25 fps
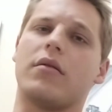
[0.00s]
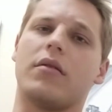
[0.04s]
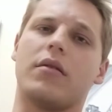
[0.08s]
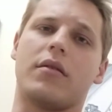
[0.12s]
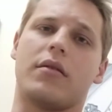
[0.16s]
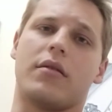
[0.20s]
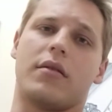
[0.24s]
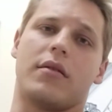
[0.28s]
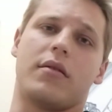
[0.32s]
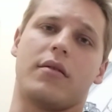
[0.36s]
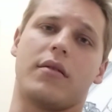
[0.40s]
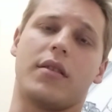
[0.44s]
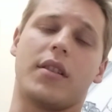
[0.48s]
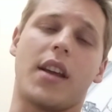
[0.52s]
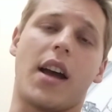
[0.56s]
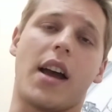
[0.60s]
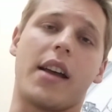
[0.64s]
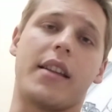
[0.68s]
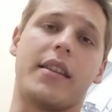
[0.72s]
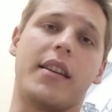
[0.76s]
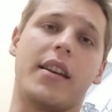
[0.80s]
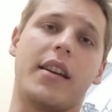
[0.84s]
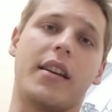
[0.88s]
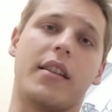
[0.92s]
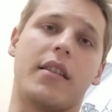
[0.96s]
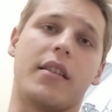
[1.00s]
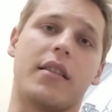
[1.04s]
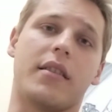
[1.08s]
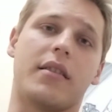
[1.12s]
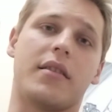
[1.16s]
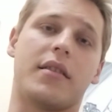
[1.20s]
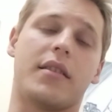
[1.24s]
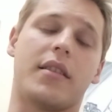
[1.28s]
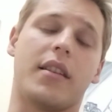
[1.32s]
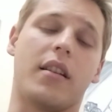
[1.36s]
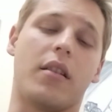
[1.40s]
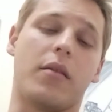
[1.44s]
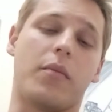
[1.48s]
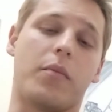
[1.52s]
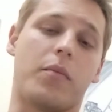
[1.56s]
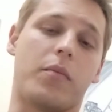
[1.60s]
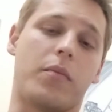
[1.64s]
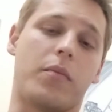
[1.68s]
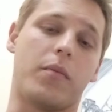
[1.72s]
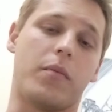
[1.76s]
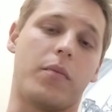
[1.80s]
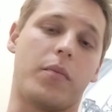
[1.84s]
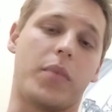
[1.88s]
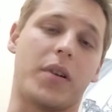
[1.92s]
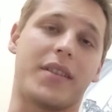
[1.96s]
it's an idea that still
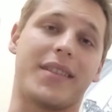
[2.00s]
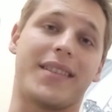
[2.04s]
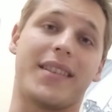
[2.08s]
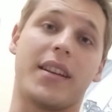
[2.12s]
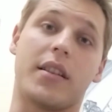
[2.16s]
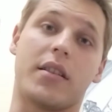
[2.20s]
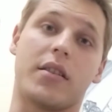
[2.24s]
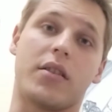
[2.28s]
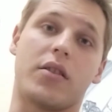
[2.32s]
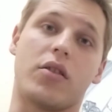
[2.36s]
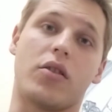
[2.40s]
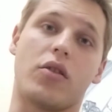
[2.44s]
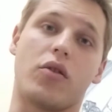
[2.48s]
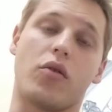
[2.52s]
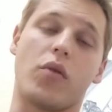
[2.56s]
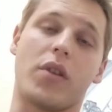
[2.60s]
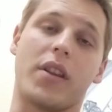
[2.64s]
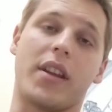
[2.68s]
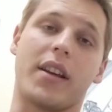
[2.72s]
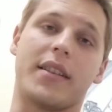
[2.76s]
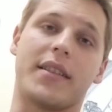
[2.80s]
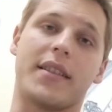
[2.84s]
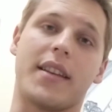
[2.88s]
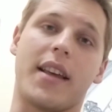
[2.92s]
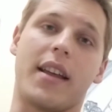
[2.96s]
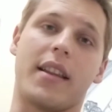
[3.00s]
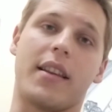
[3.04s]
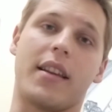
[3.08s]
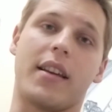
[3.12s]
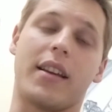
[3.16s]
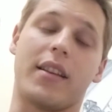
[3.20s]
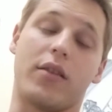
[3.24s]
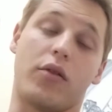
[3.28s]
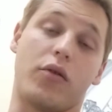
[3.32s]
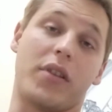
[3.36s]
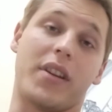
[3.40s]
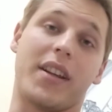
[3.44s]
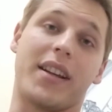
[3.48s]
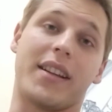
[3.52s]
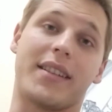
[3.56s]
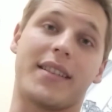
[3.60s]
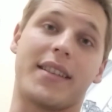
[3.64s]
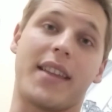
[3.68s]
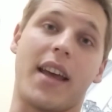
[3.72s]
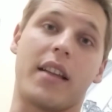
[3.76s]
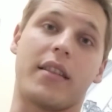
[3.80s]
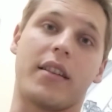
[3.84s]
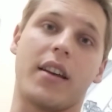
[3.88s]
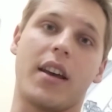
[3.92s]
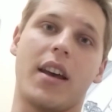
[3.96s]
persists to an
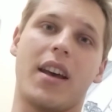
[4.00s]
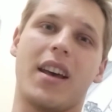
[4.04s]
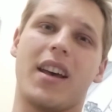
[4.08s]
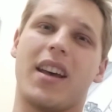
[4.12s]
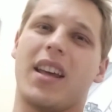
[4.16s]
extent,